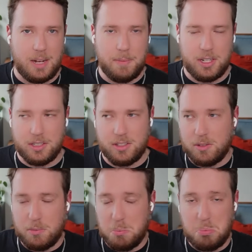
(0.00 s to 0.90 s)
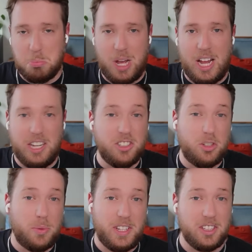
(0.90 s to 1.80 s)
because I just
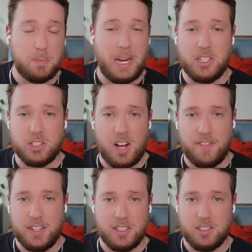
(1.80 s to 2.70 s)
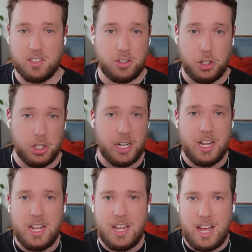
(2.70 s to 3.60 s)
don't think this Patriots offense is as good
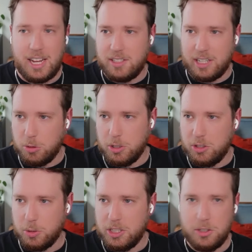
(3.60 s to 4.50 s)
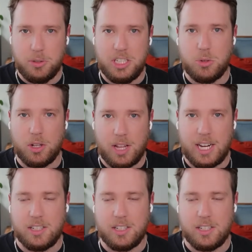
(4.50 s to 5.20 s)
as that 2022 Detroit Lions